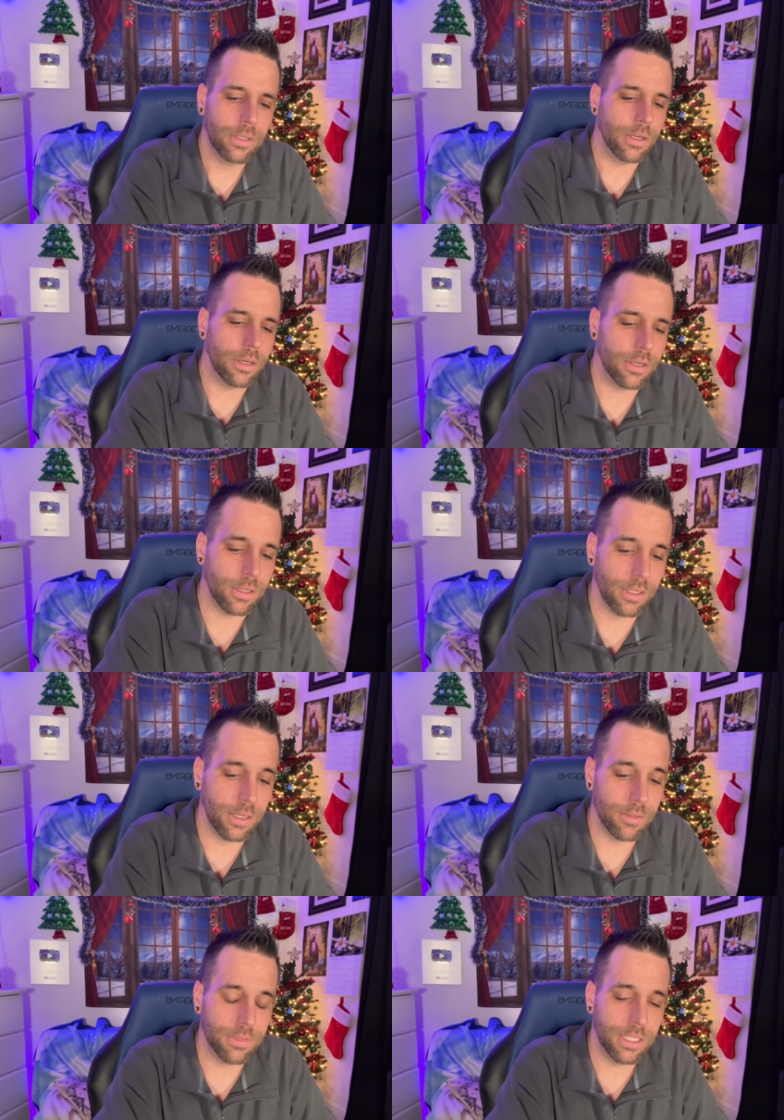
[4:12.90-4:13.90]
All
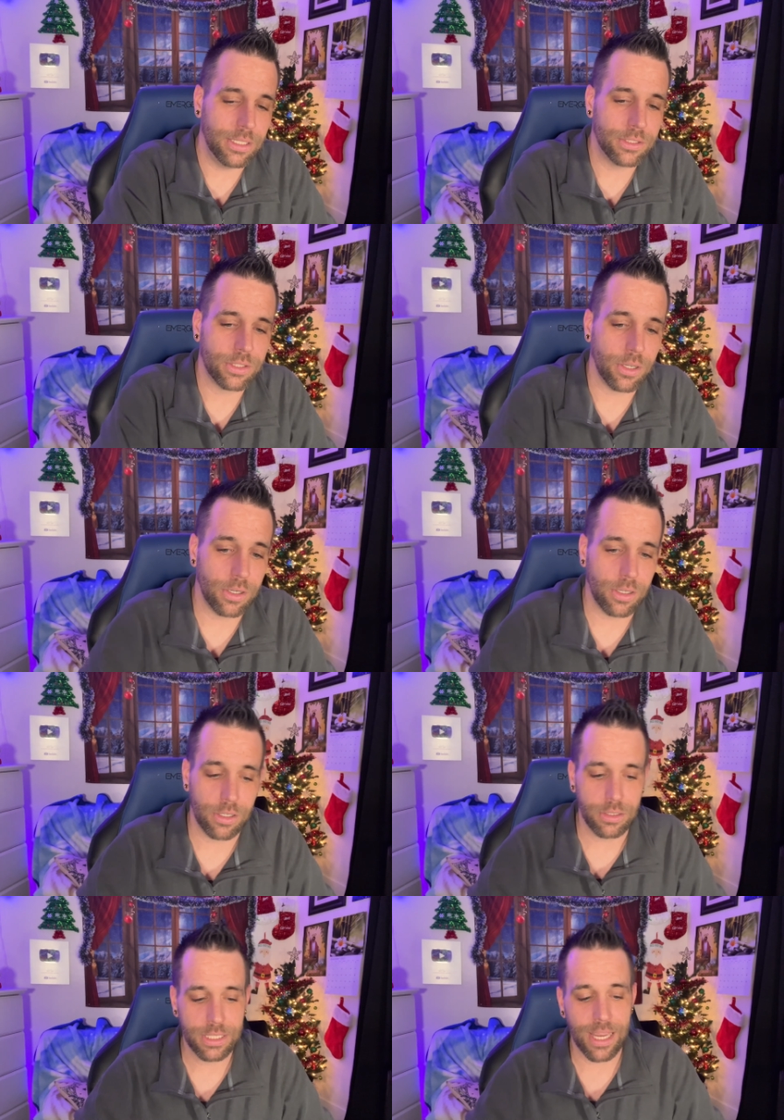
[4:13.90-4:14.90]
of these
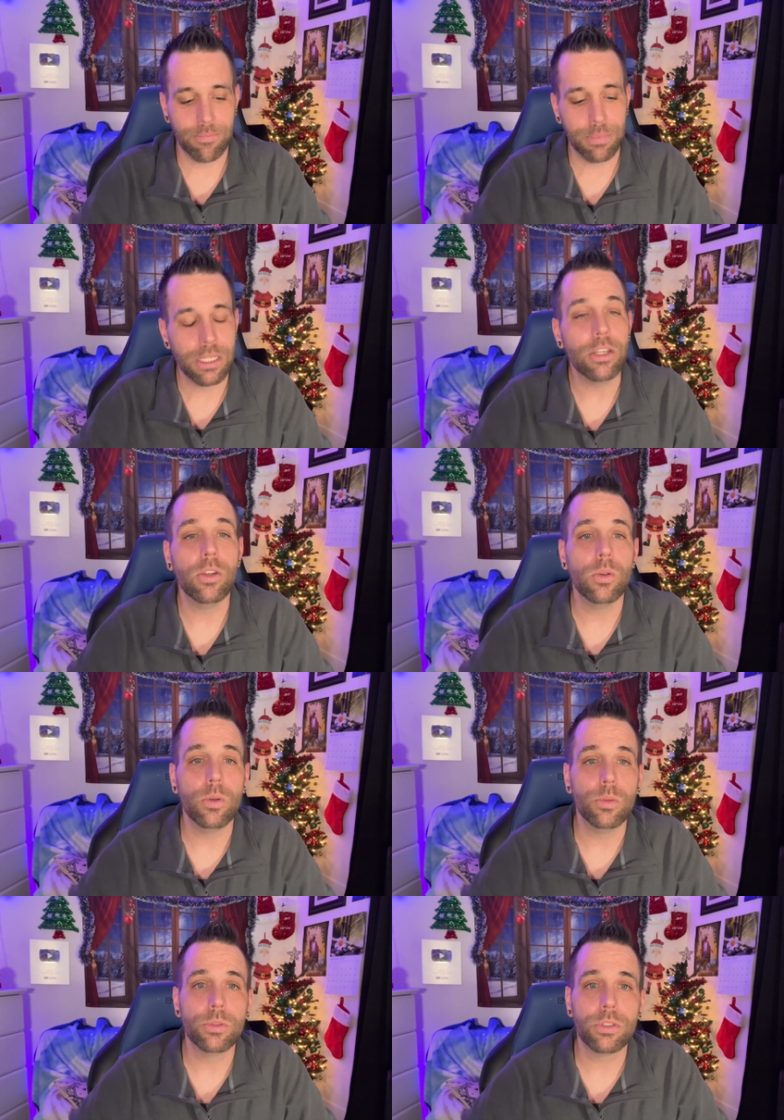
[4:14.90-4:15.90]
cards have been
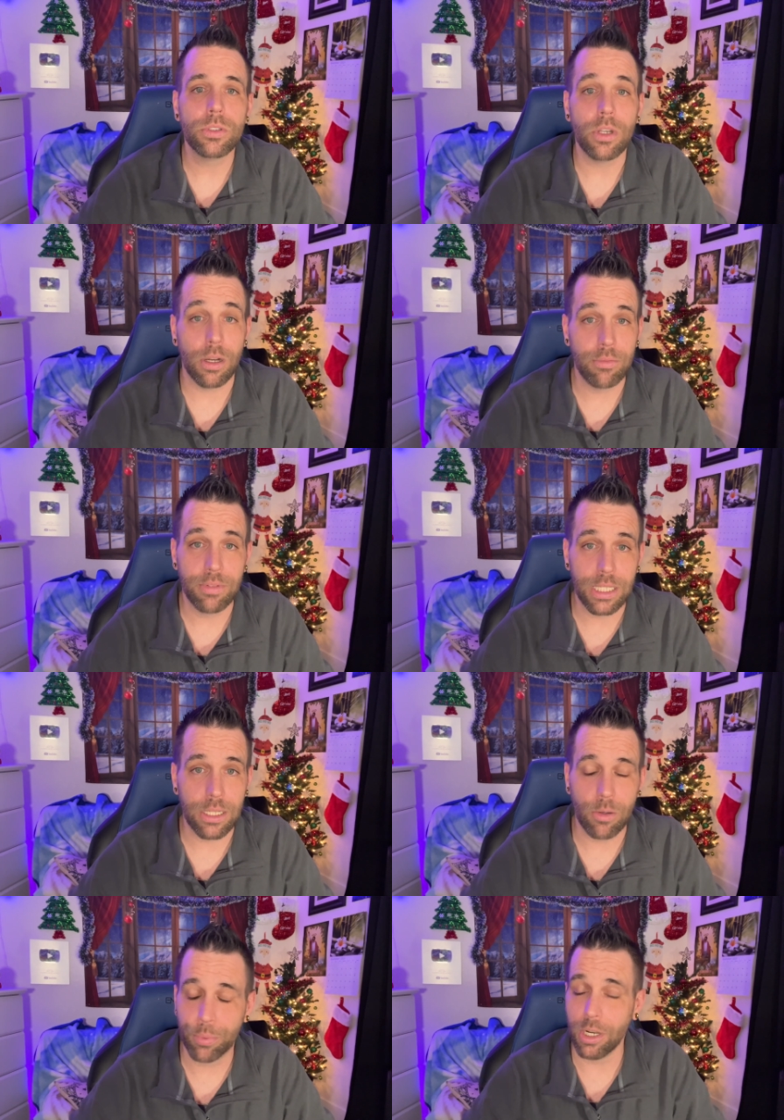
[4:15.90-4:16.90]
used on
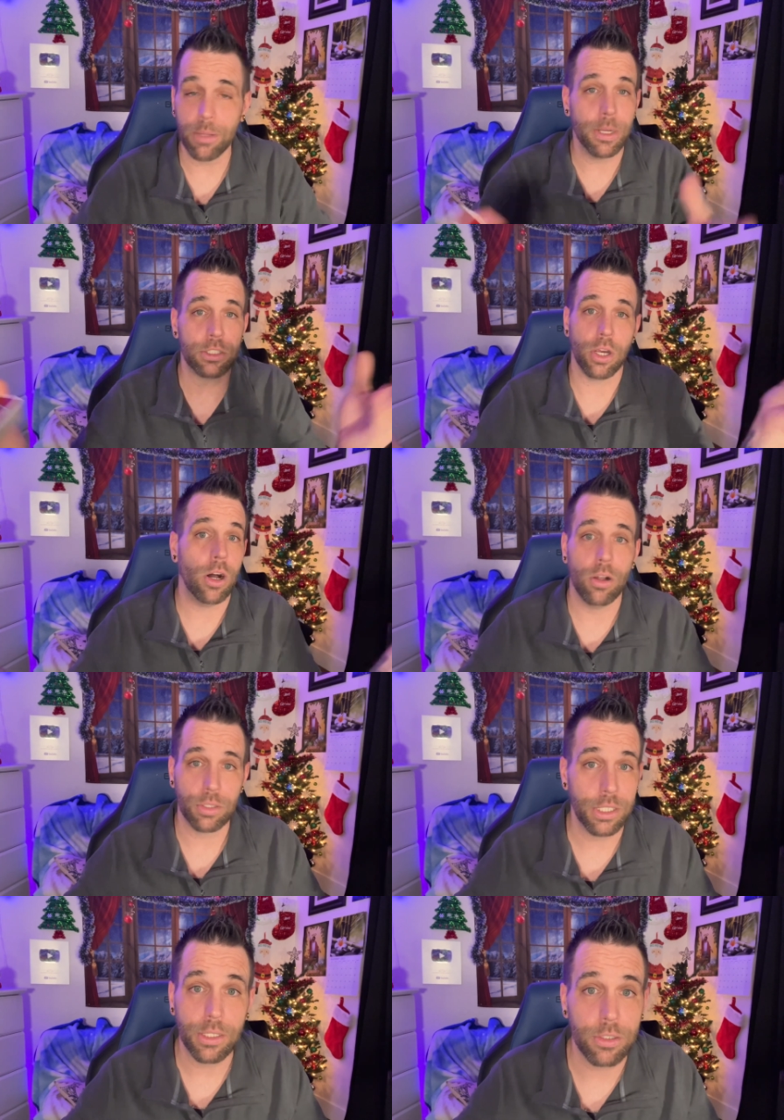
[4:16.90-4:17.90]
video pretty much all
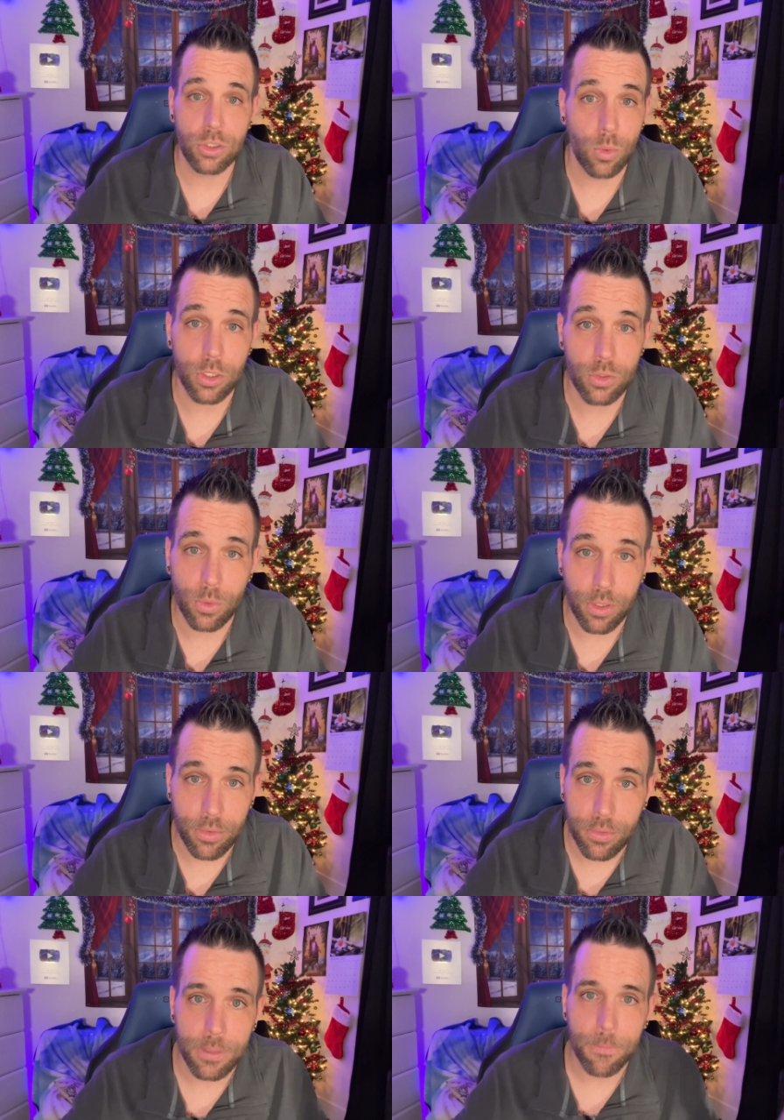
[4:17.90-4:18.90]
year in
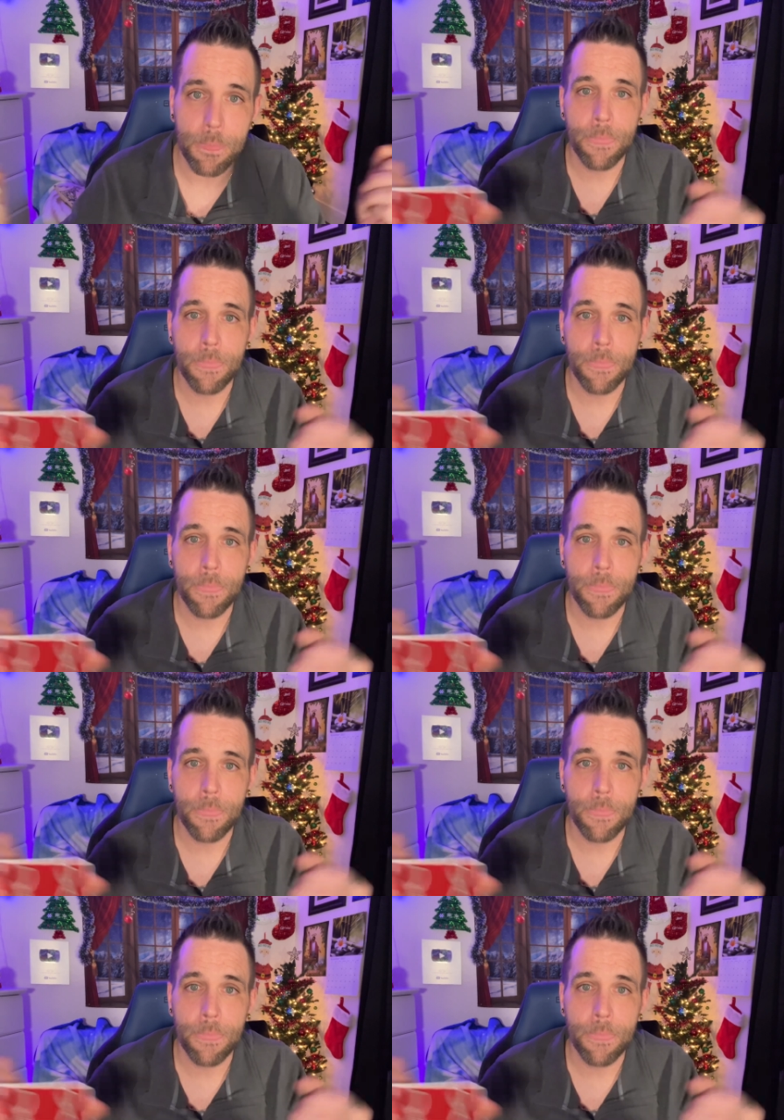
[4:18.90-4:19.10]
2023.